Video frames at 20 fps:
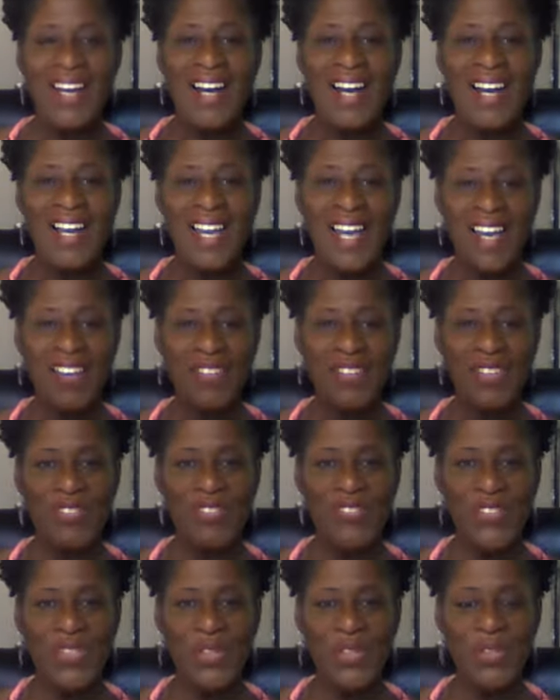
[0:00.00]
I have a
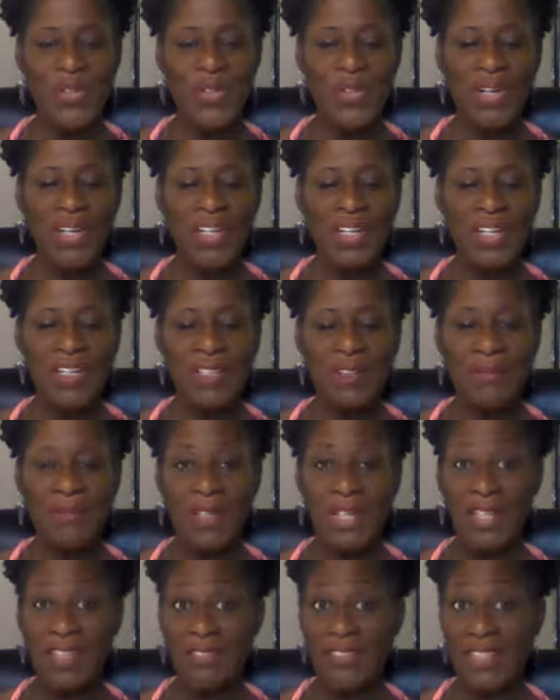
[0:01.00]
few
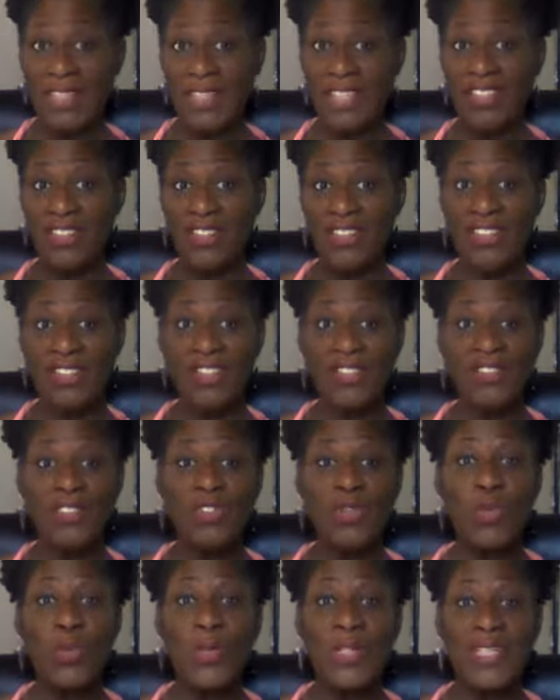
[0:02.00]
of these
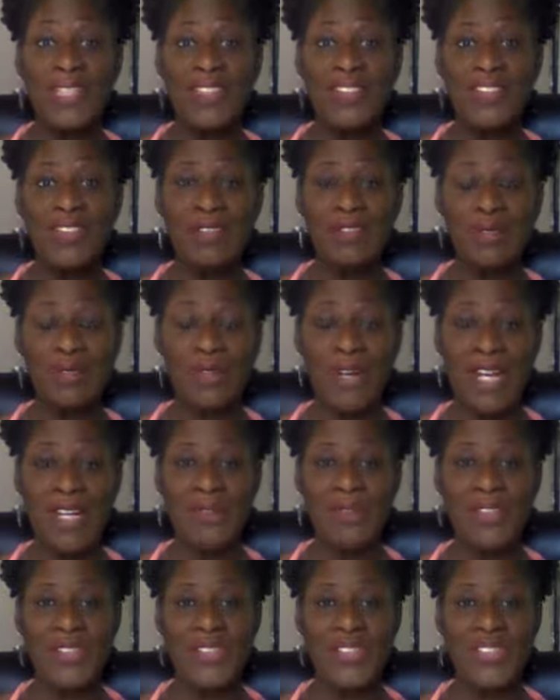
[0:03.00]
20
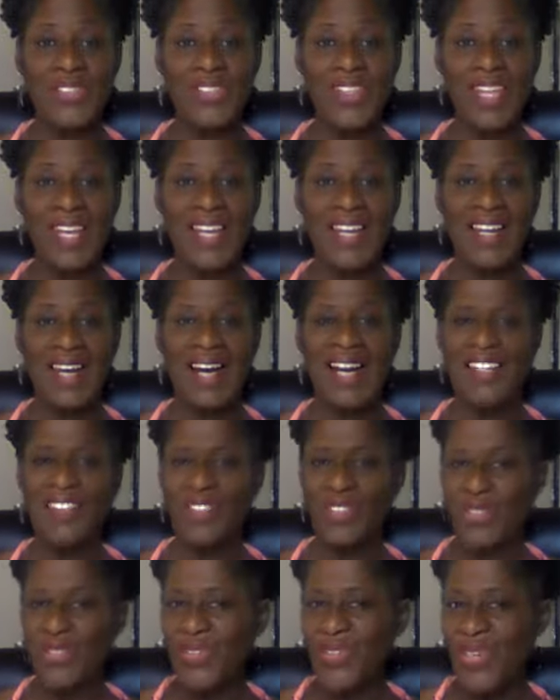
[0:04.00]
subscribers that I
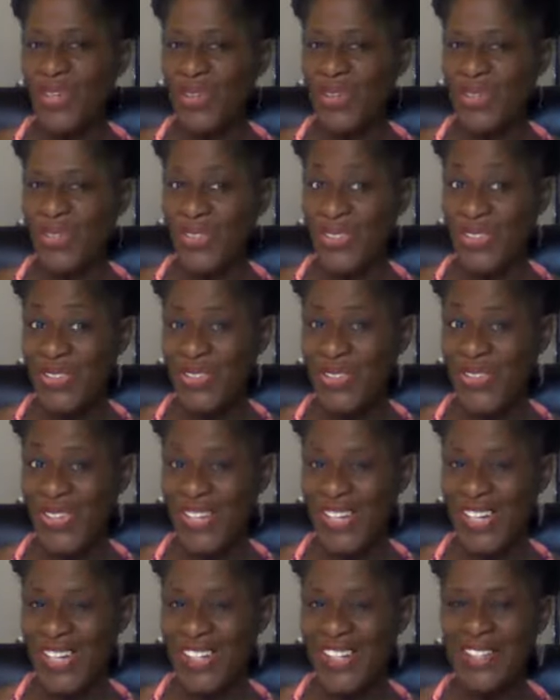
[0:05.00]
do know who you
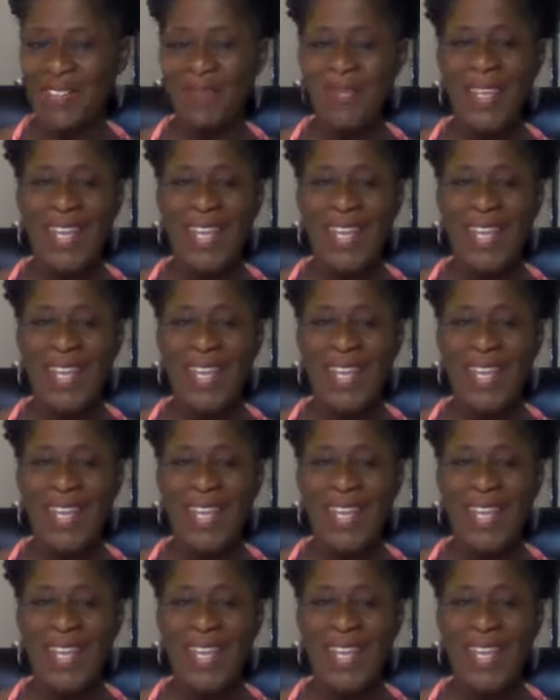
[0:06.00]
are.